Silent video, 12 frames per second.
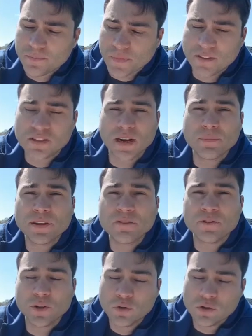if something
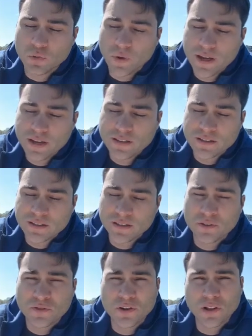feels weird,
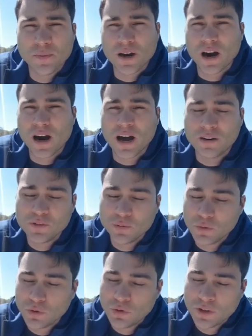if you feel a bit
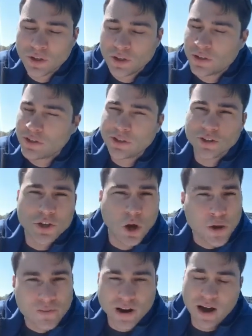uncomfortable,
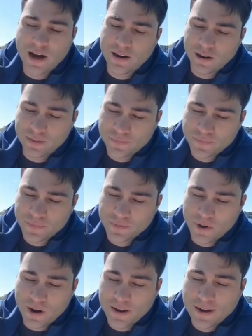go even harder,
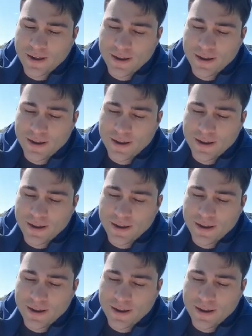right?